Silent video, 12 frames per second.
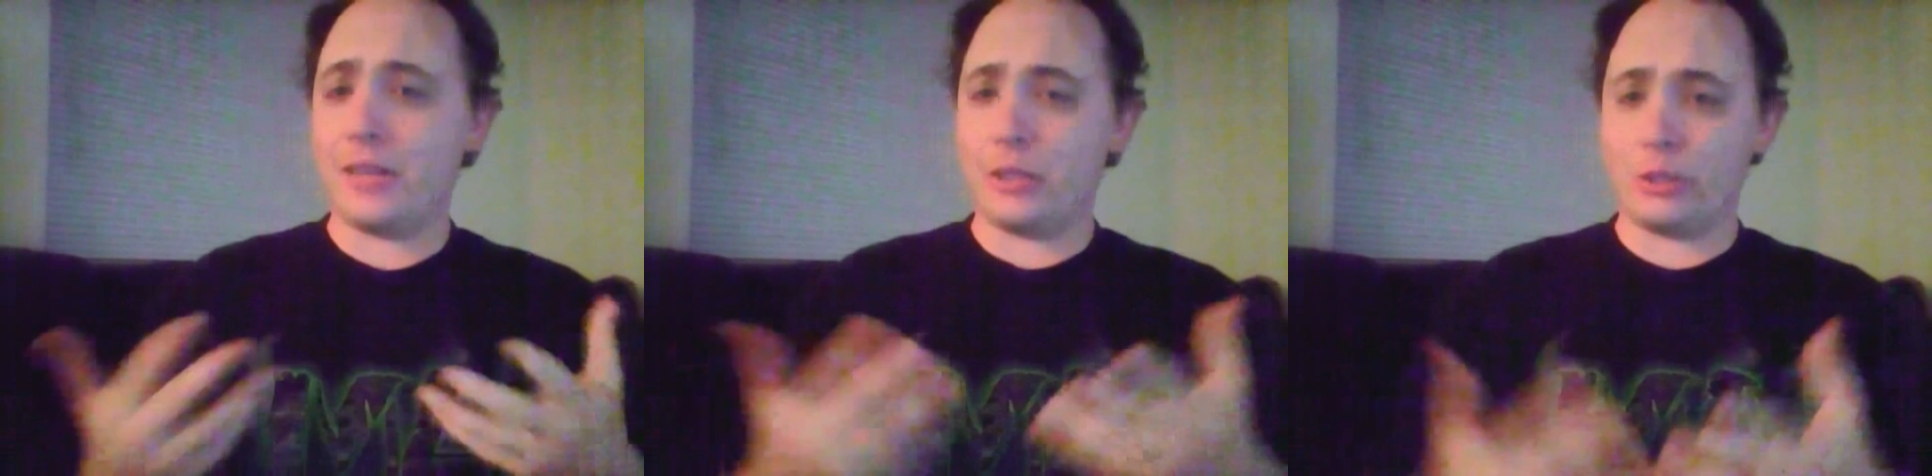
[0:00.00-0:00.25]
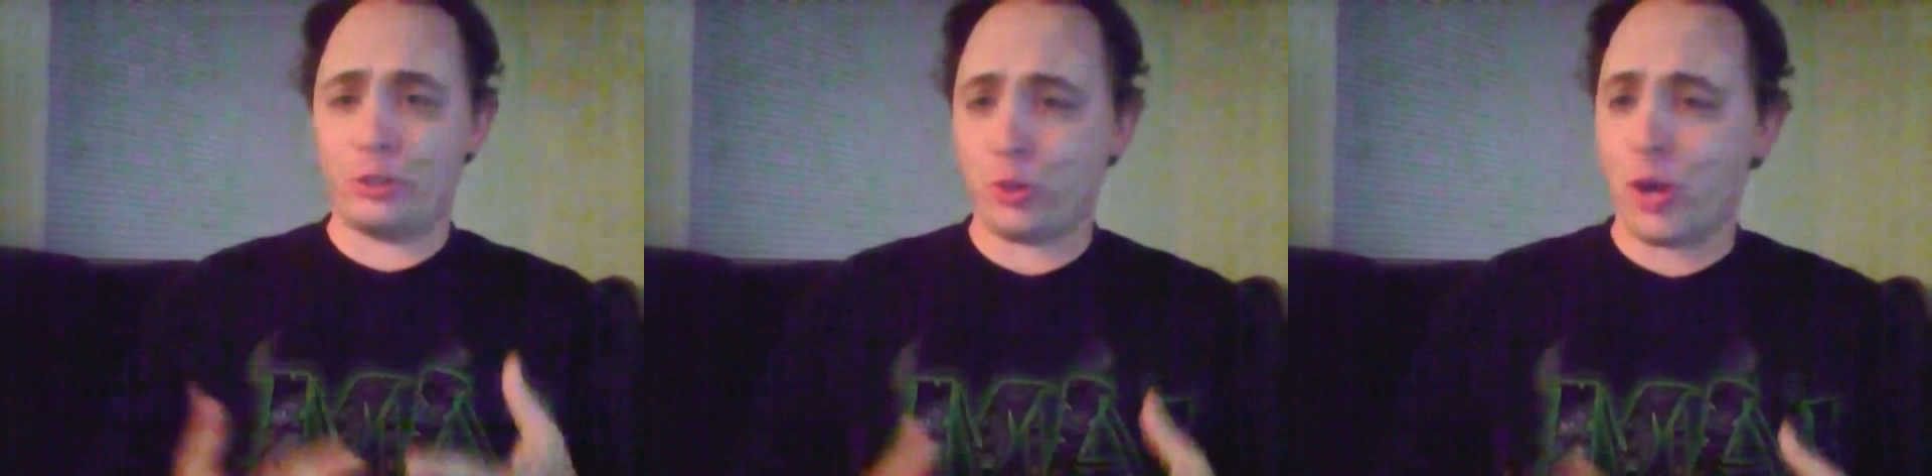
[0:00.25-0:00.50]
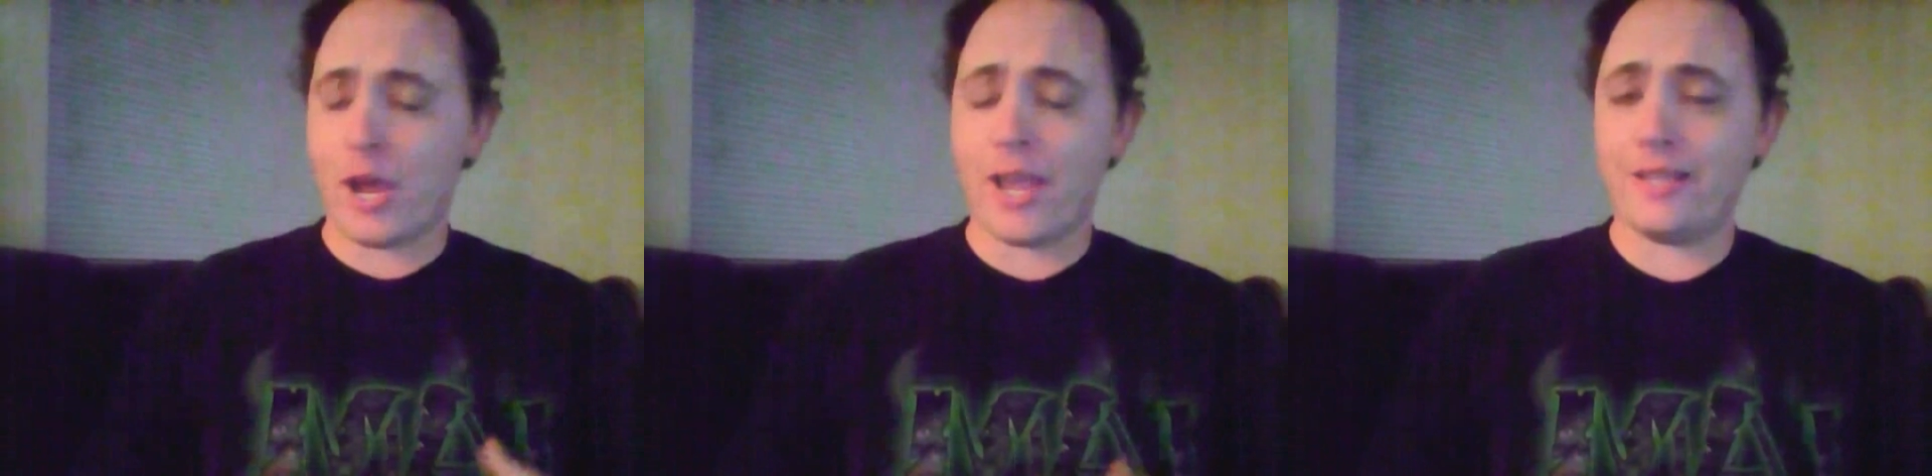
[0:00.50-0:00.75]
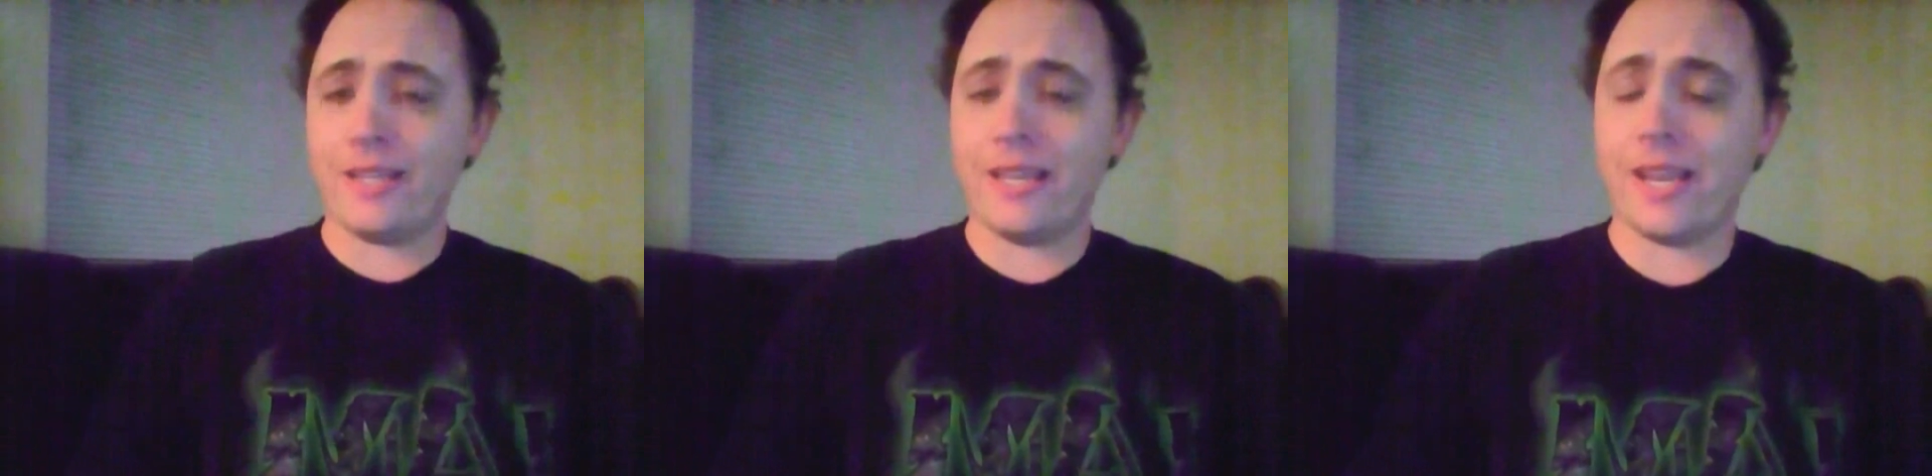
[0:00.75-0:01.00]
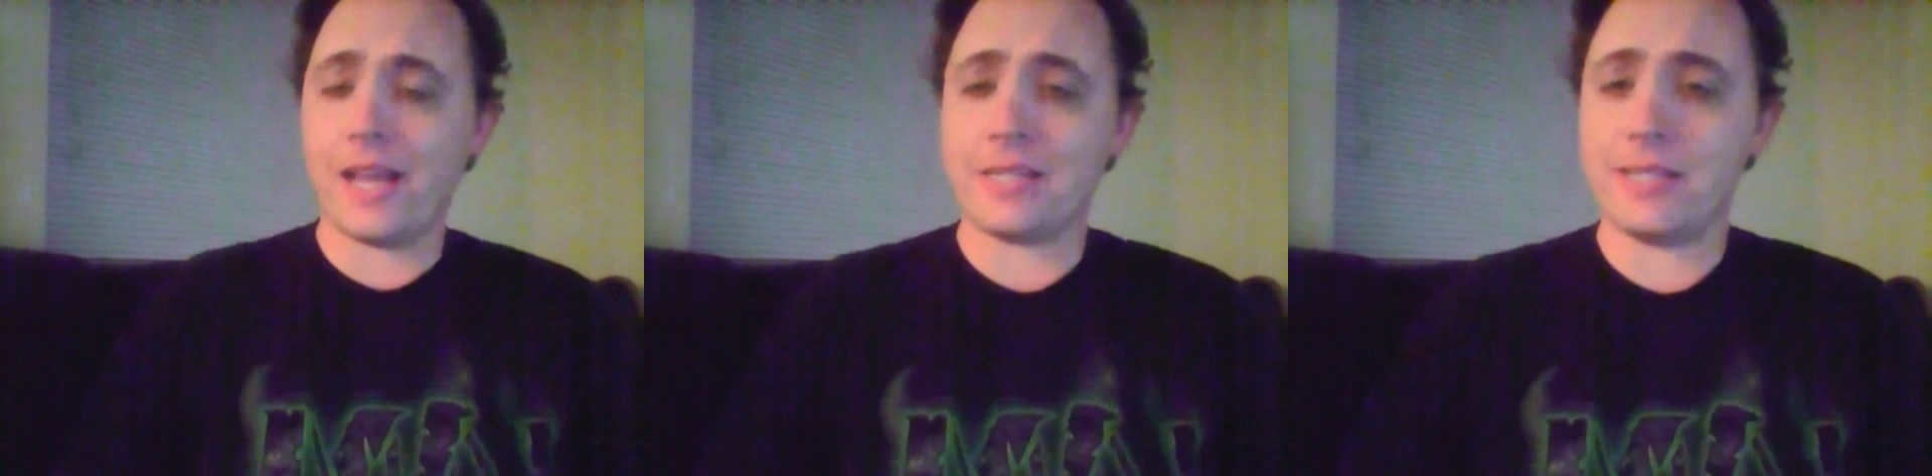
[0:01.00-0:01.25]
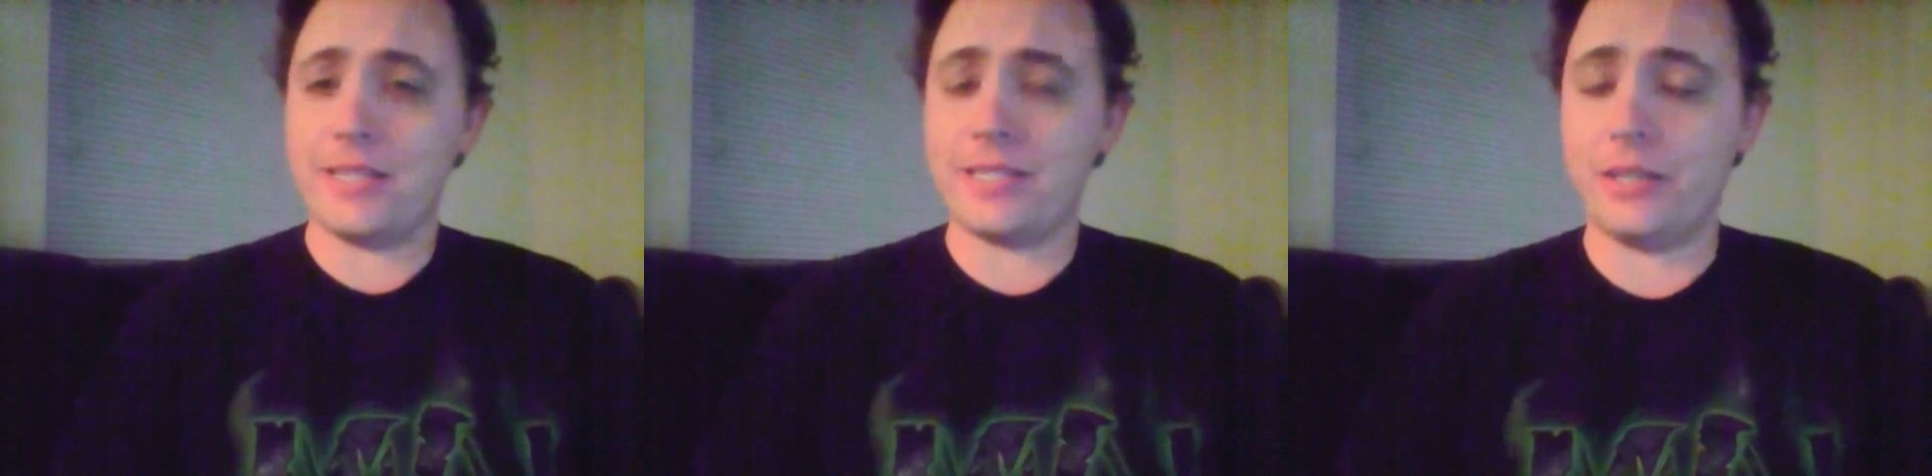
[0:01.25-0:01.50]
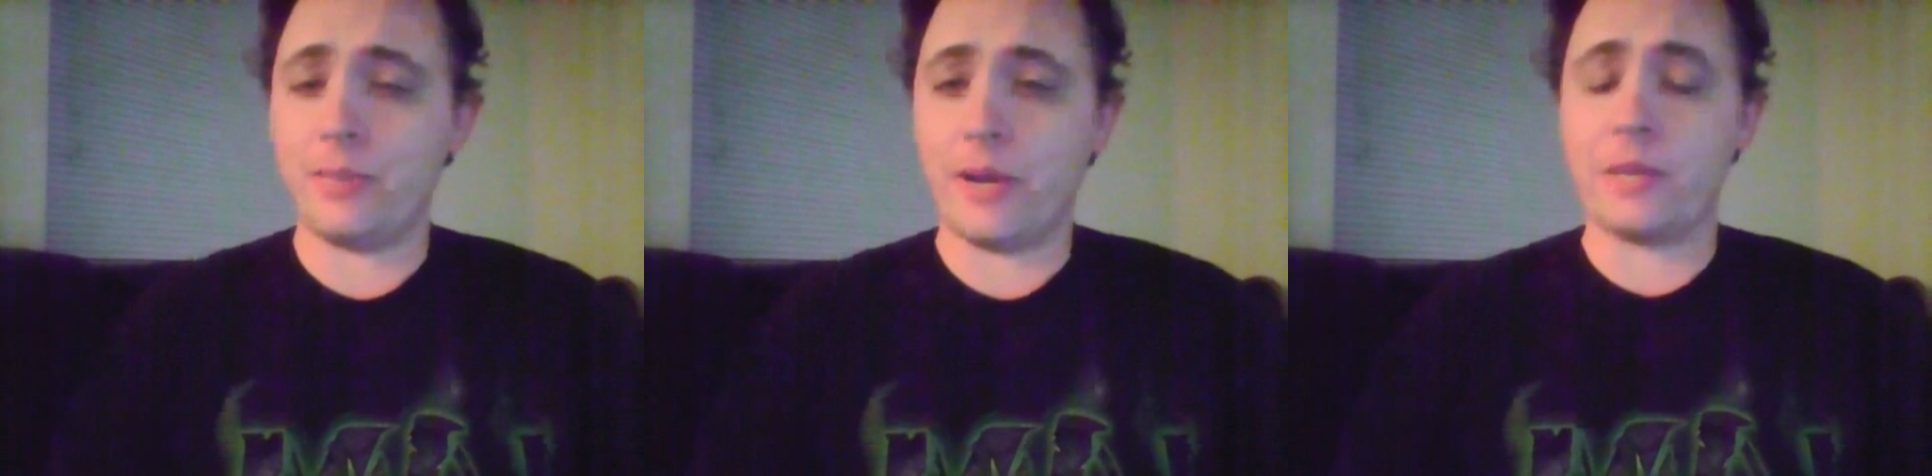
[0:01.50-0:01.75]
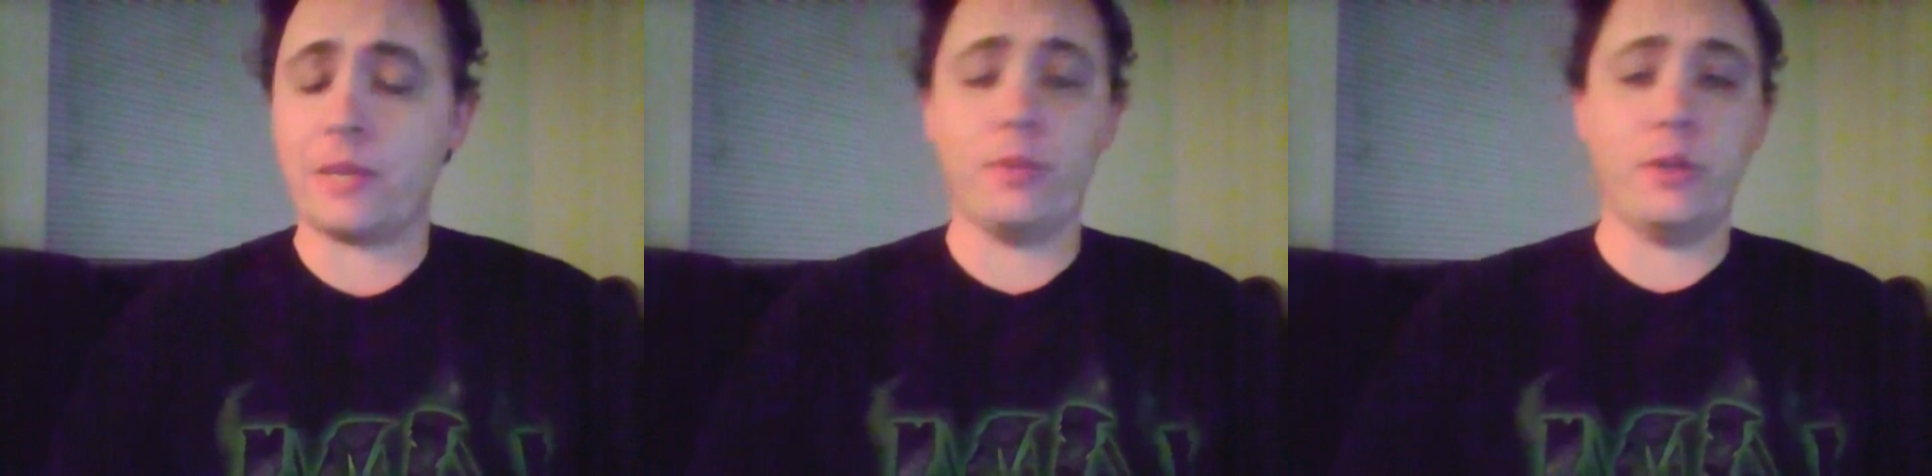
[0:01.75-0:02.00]
they're trying to get access into my
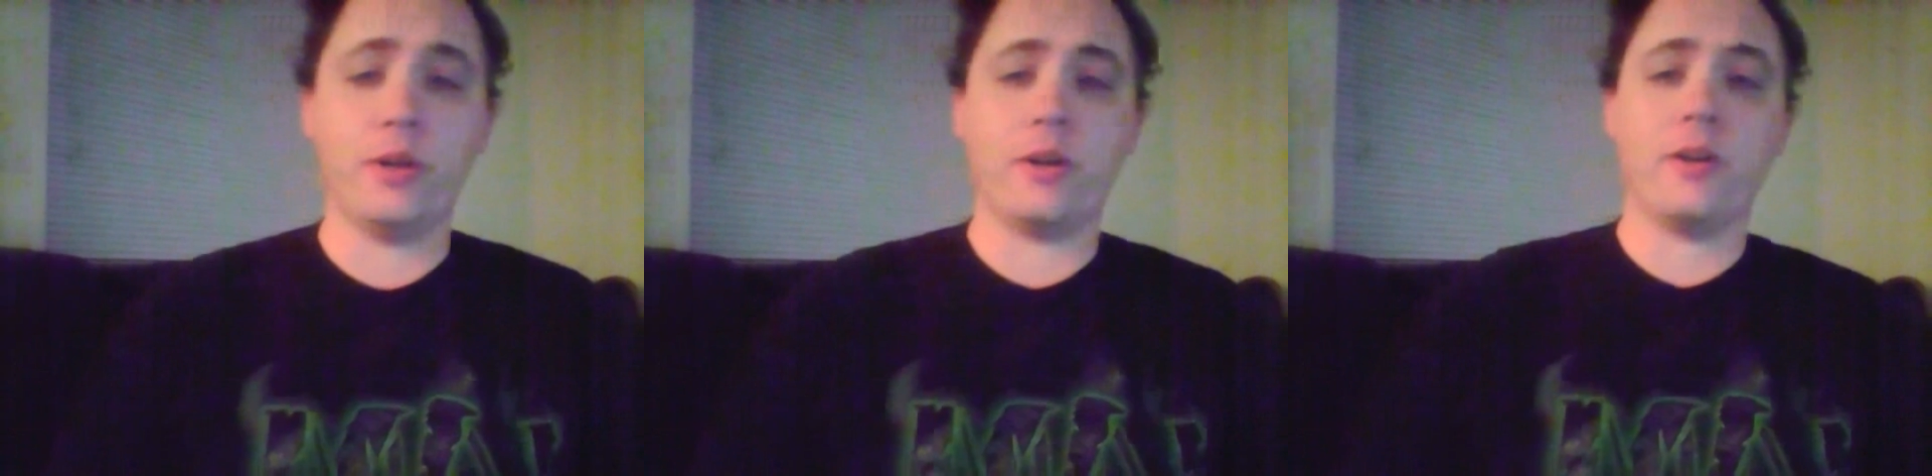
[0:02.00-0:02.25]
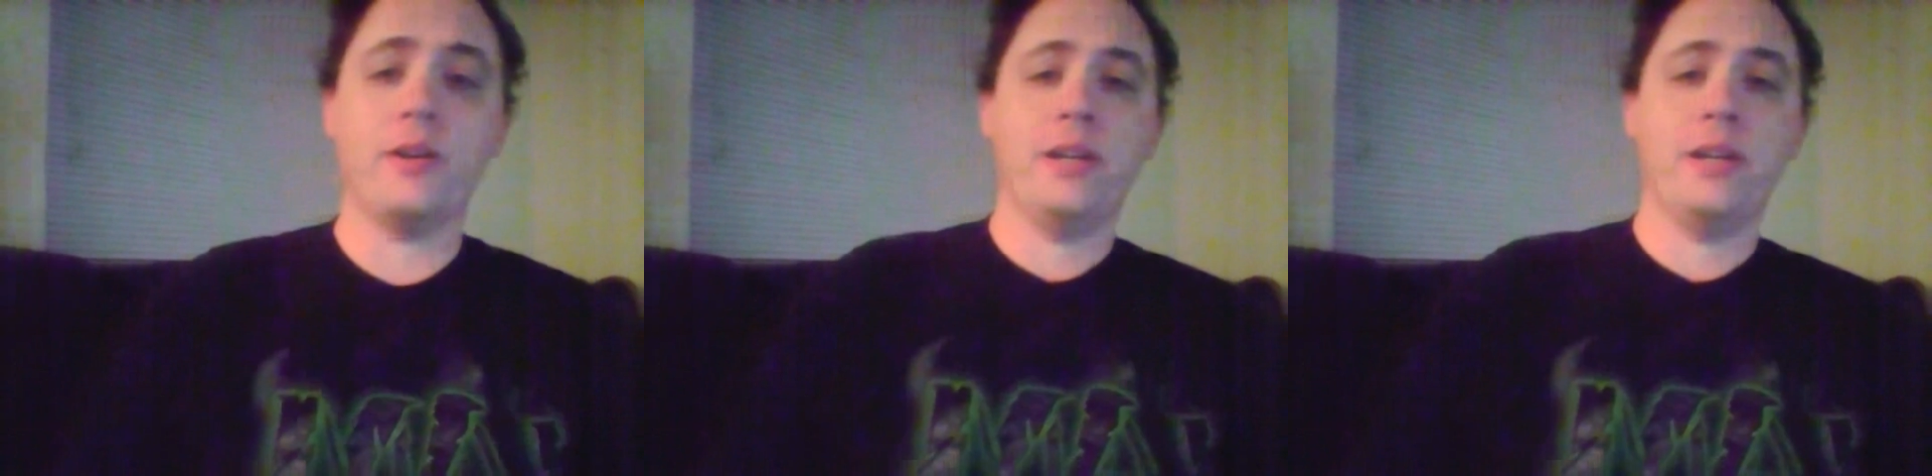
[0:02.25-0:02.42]
computer.